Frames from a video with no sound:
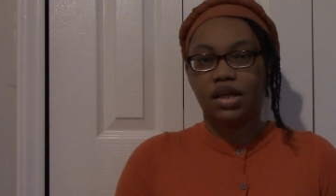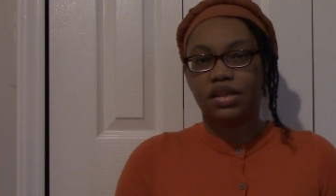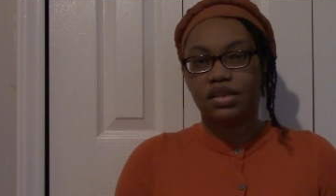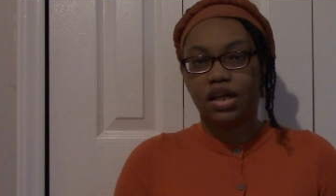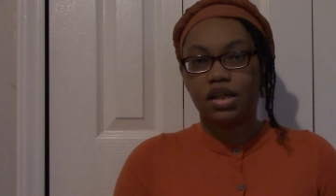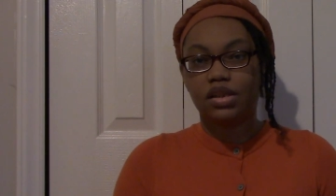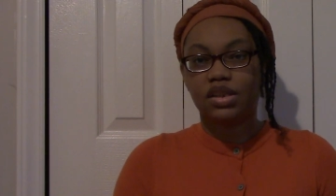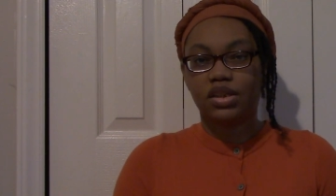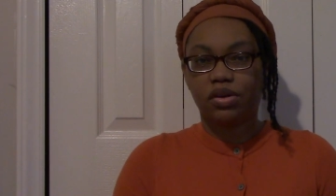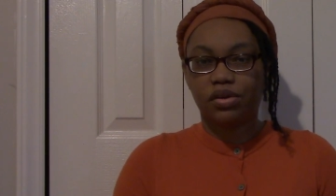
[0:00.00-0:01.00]

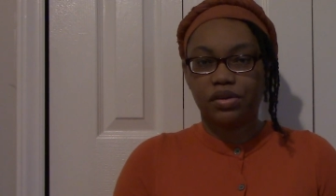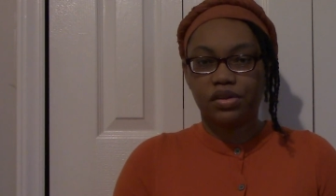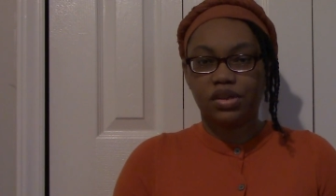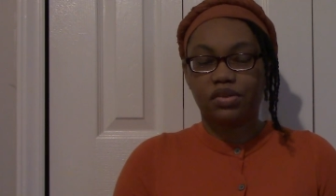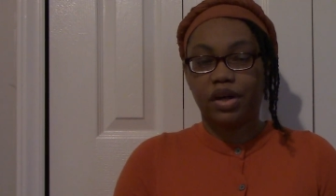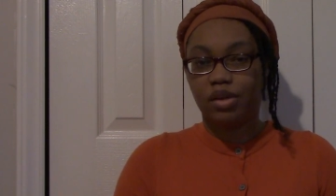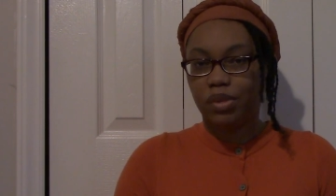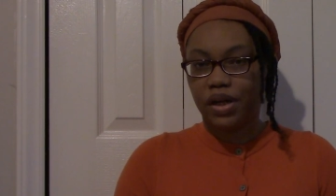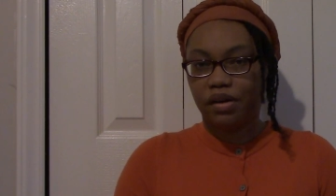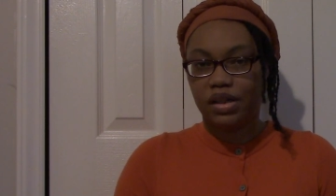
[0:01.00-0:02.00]
sons, daughters,
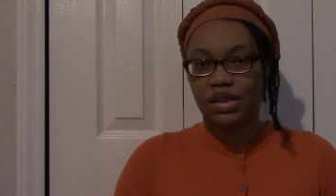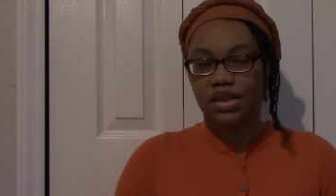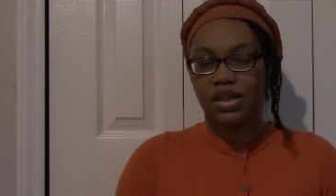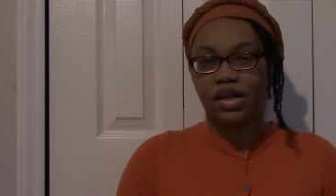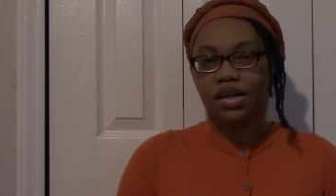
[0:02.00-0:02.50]
grandparents,